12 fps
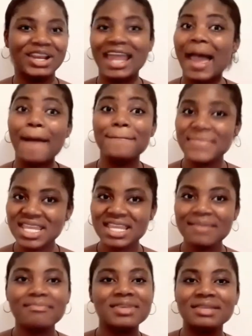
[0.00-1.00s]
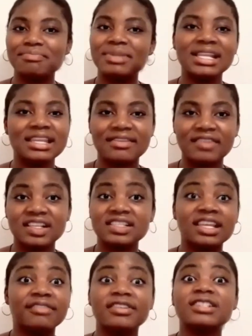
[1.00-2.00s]
Like, me believe this.
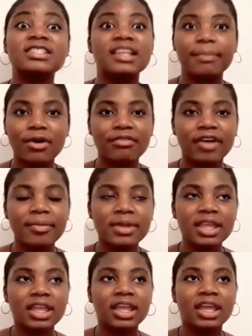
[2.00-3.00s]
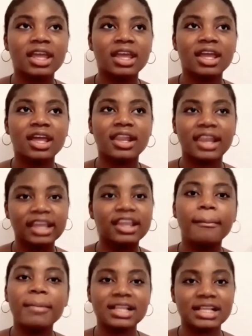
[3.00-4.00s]
So if you step over me, like,
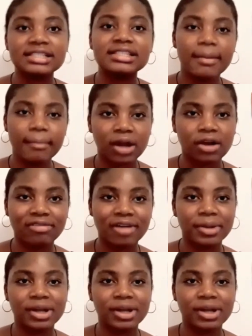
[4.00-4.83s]
you better step back over me.